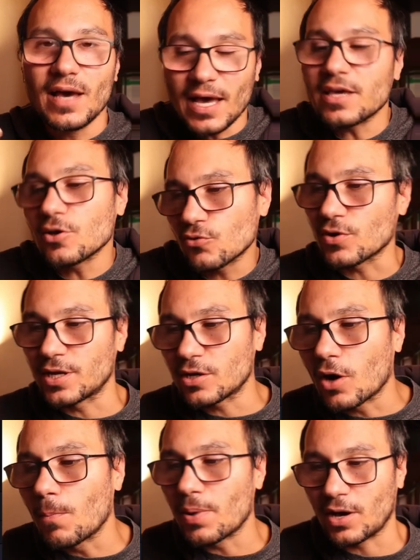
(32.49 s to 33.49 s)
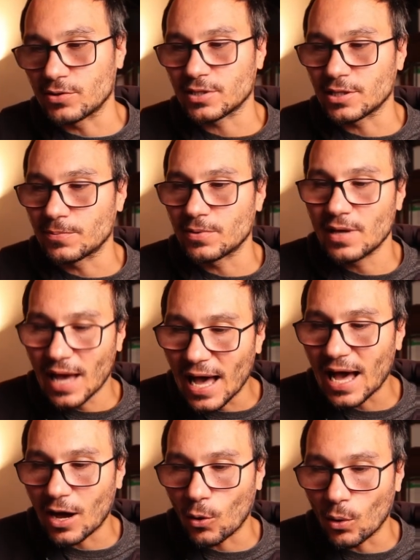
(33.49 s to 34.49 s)
I can create a compound clip.
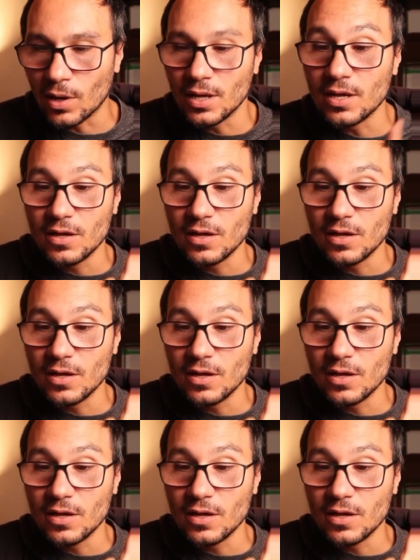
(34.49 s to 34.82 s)
How?